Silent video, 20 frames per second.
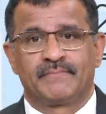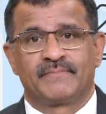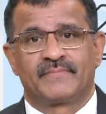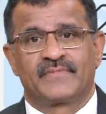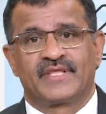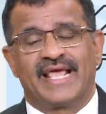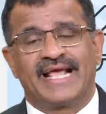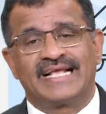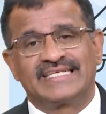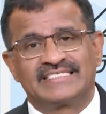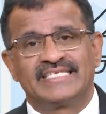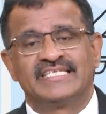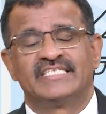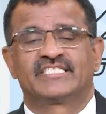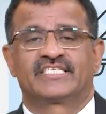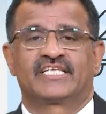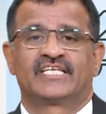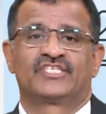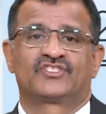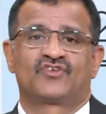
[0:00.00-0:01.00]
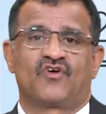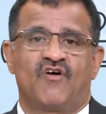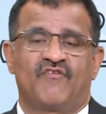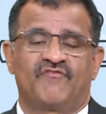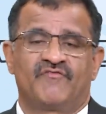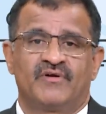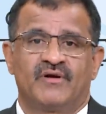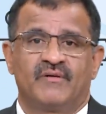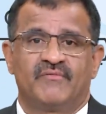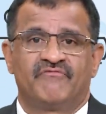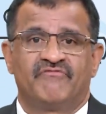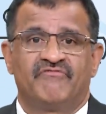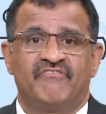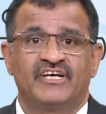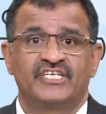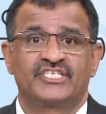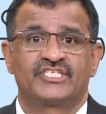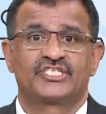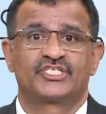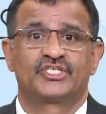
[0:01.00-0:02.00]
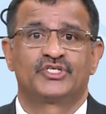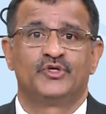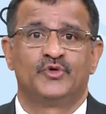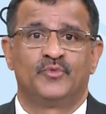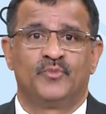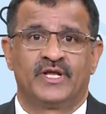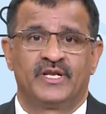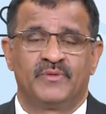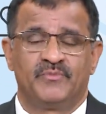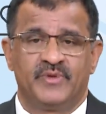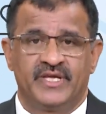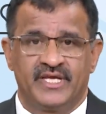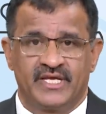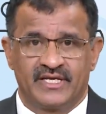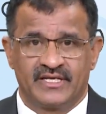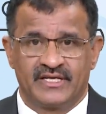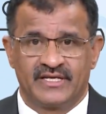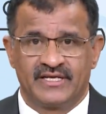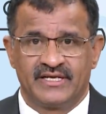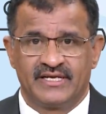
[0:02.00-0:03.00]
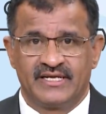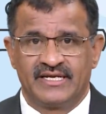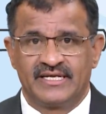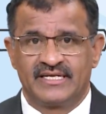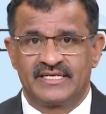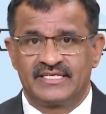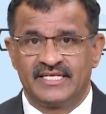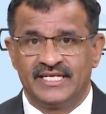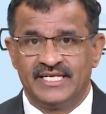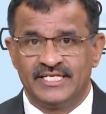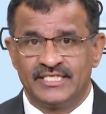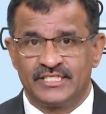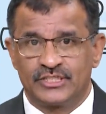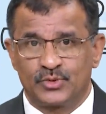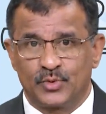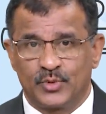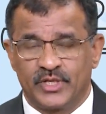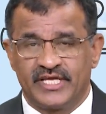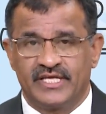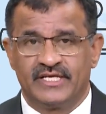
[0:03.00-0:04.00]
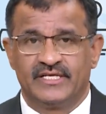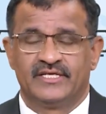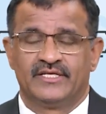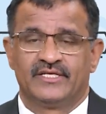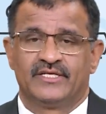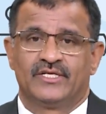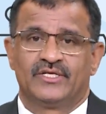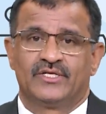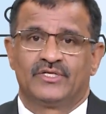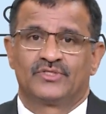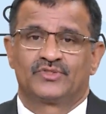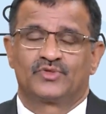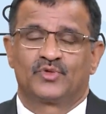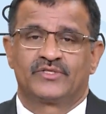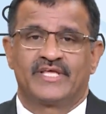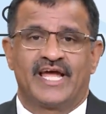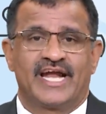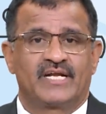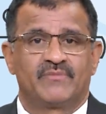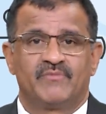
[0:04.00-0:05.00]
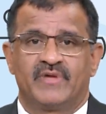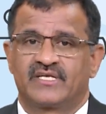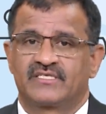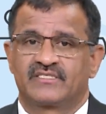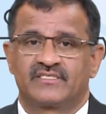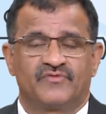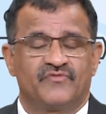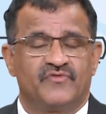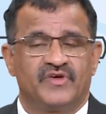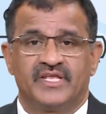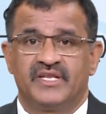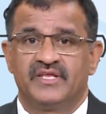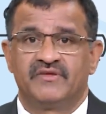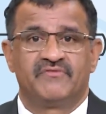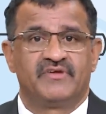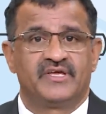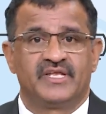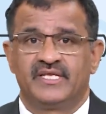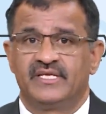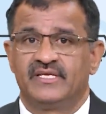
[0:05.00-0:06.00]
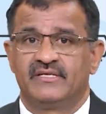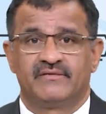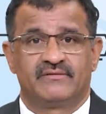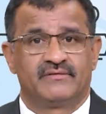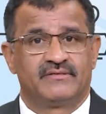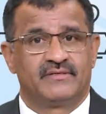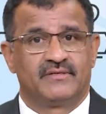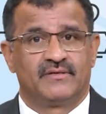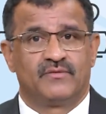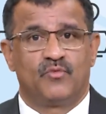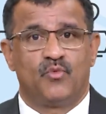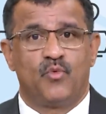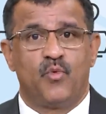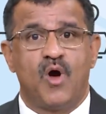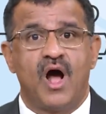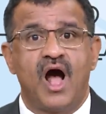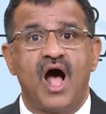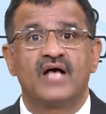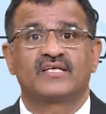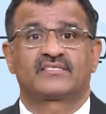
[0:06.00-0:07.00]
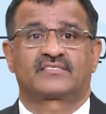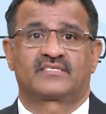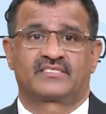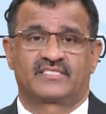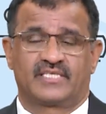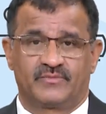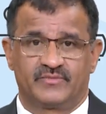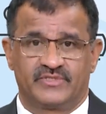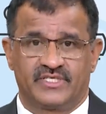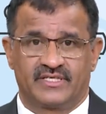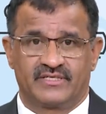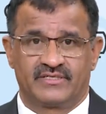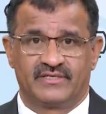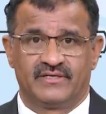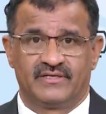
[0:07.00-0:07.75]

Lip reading: existence of first human being till today. So that makes a very, very vast subject.